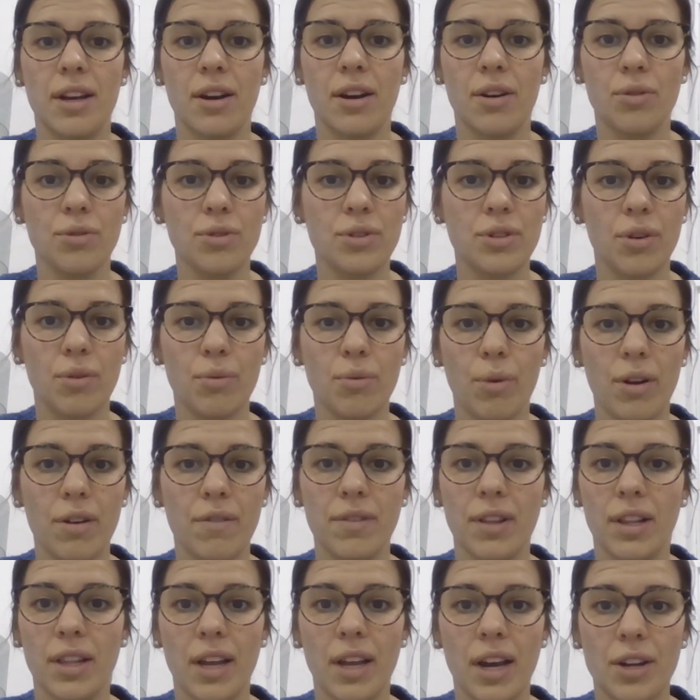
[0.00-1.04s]
are also one of
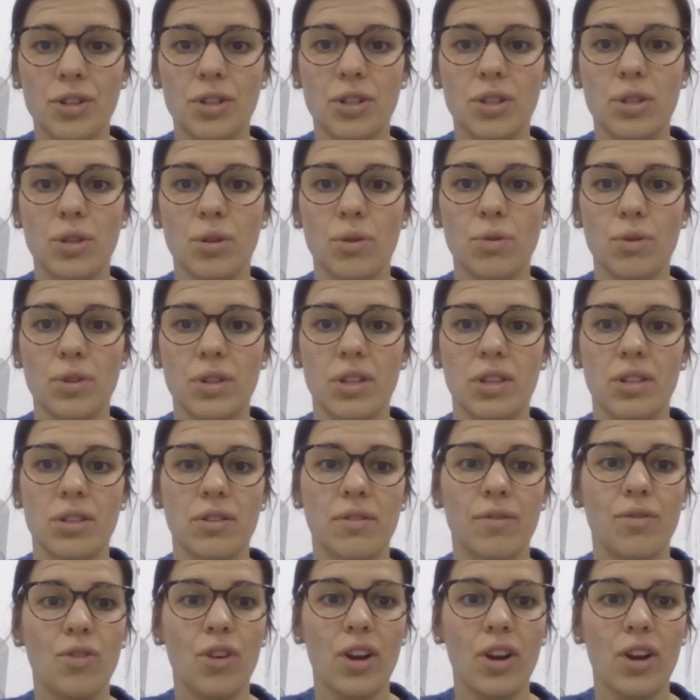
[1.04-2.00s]
the largest sources of